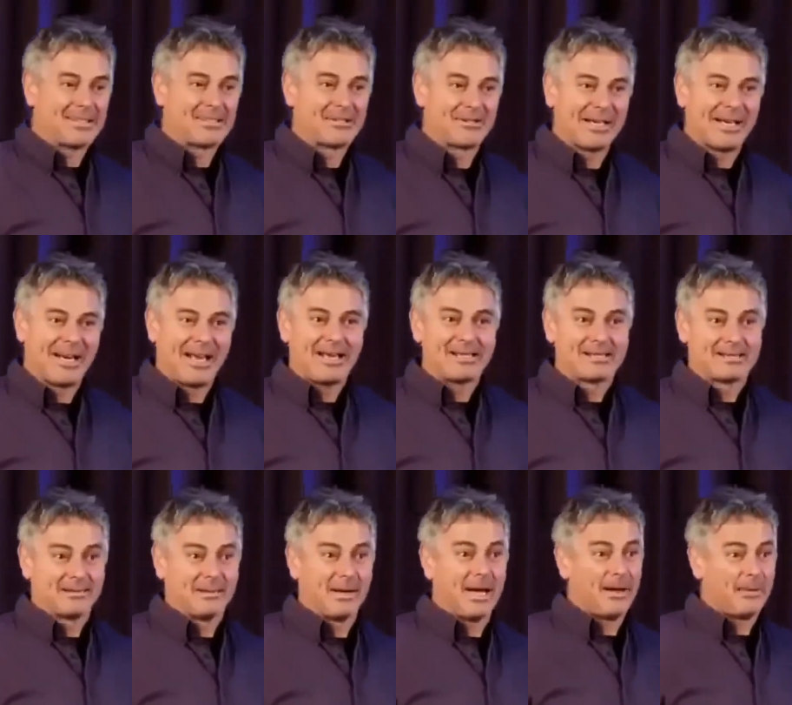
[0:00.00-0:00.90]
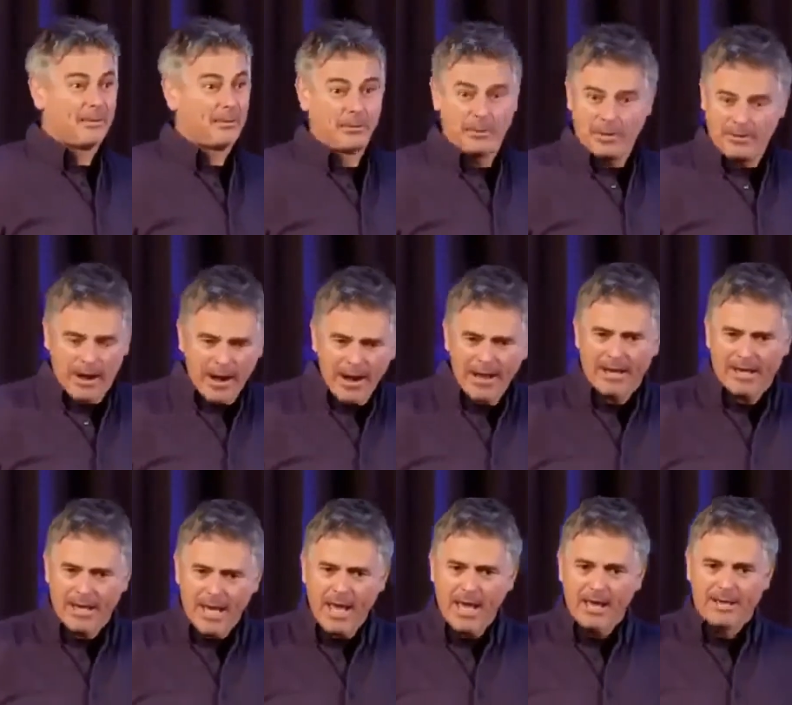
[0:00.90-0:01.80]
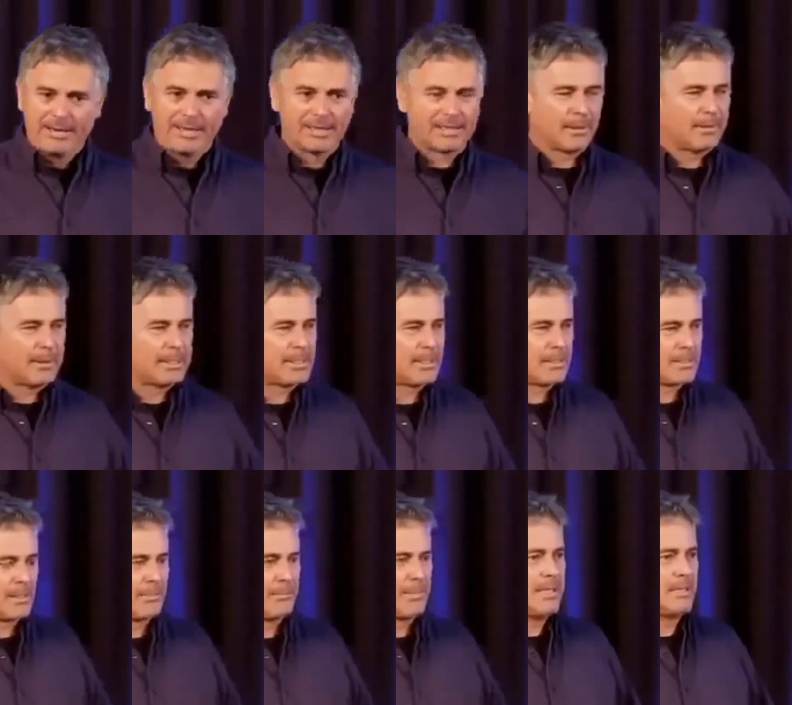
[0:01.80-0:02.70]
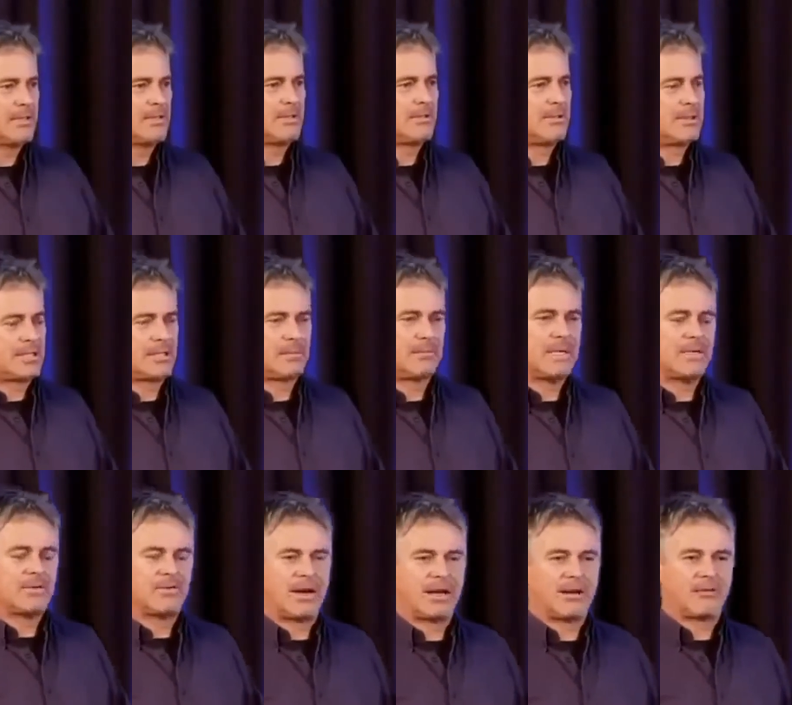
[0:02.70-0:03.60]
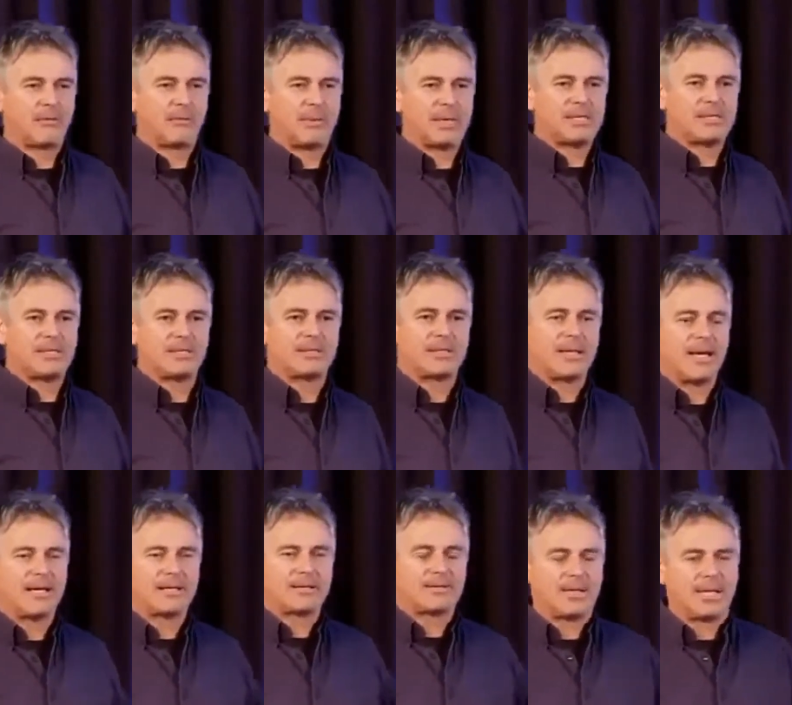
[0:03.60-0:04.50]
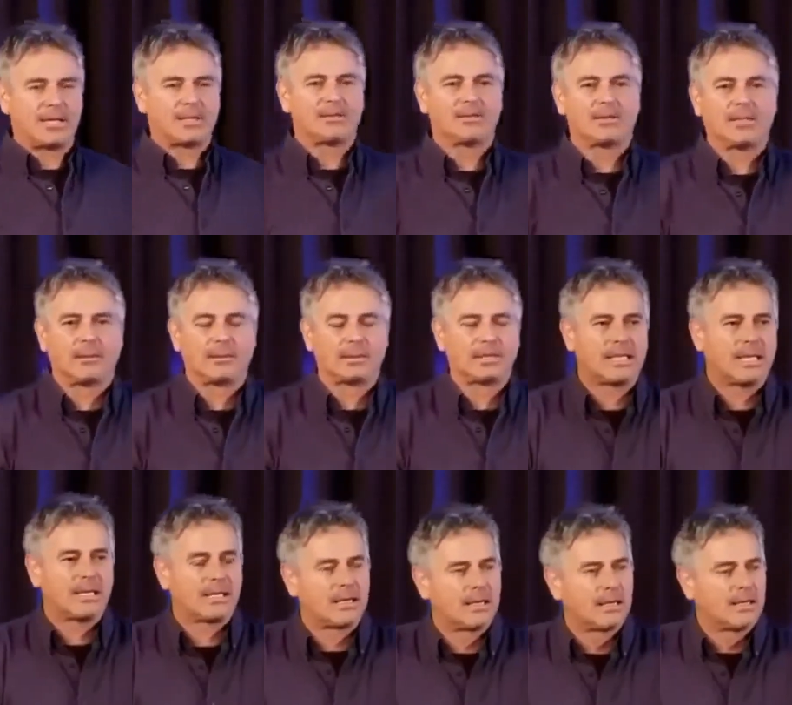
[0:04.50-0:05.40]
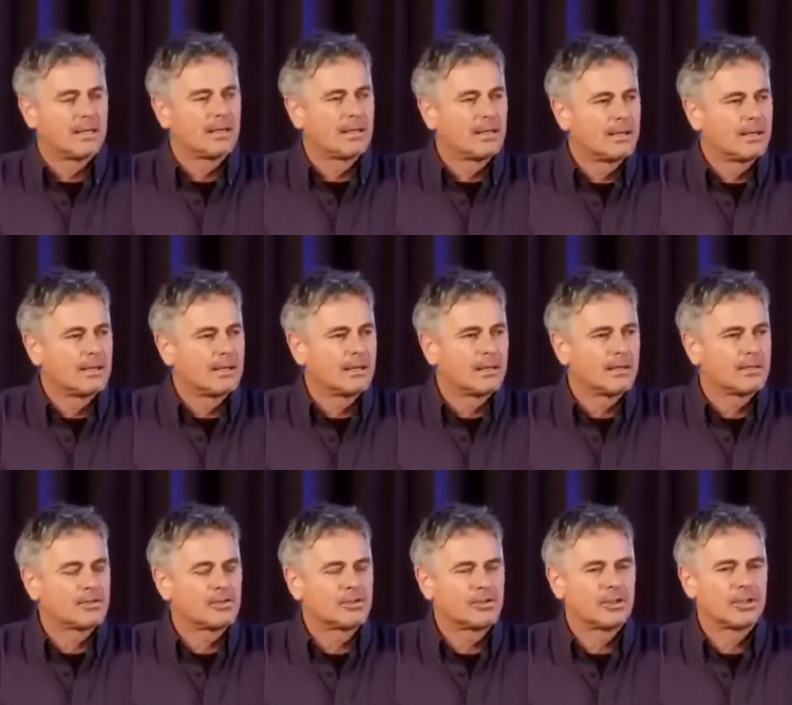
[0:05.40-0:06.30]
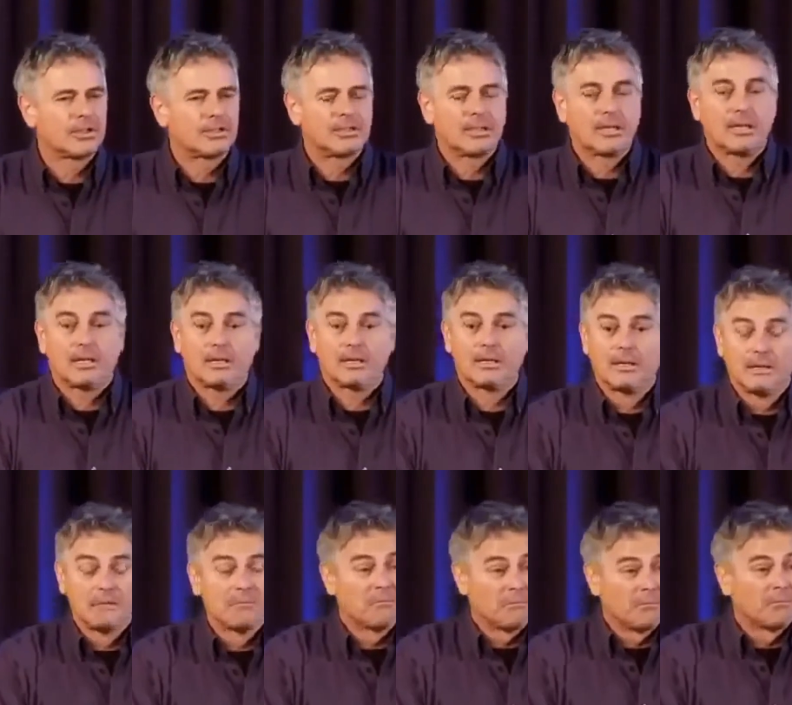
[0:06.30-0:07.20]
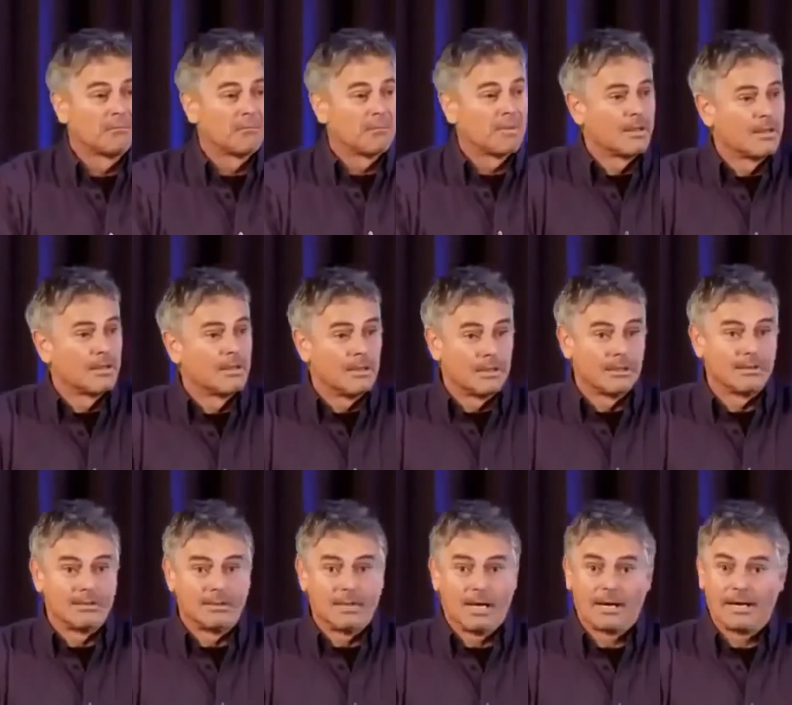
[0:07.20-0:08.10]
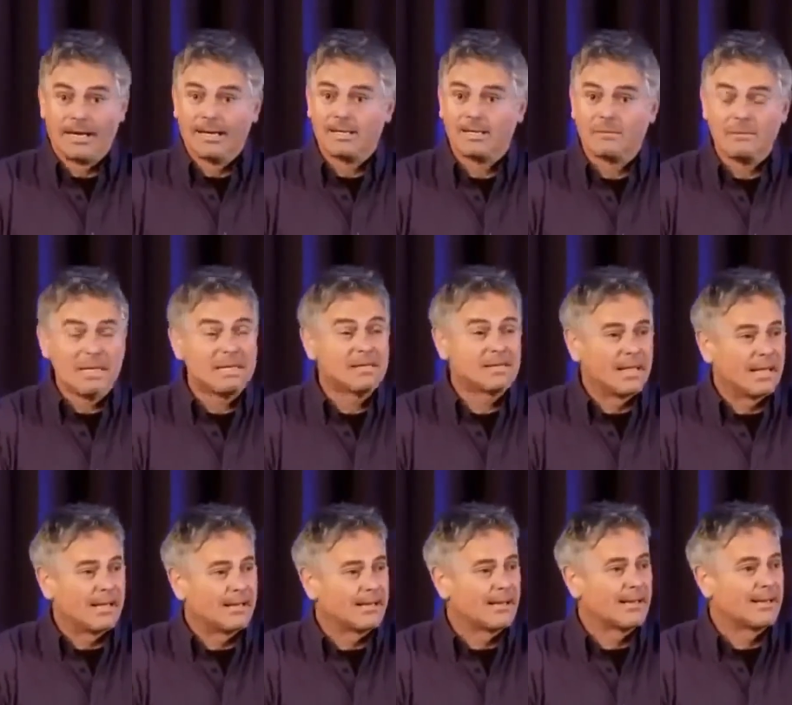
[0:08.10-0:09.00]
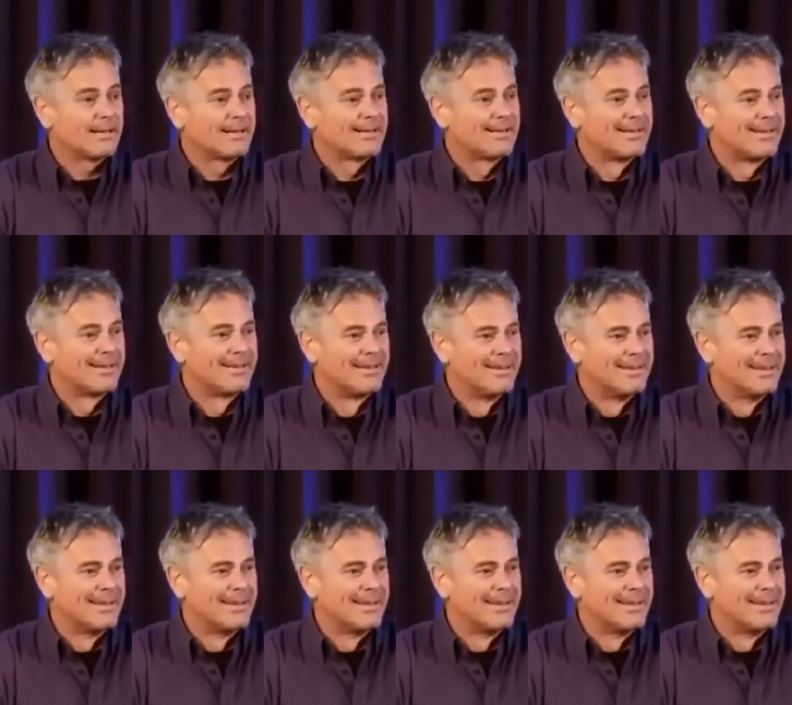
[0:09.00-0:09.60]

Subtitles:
I just realized, hey, we're running, yeah. And then somebody said, so does it mean you're running for president? I had to do a double take. Oh, shit, yeah. I guess it means that, yeah.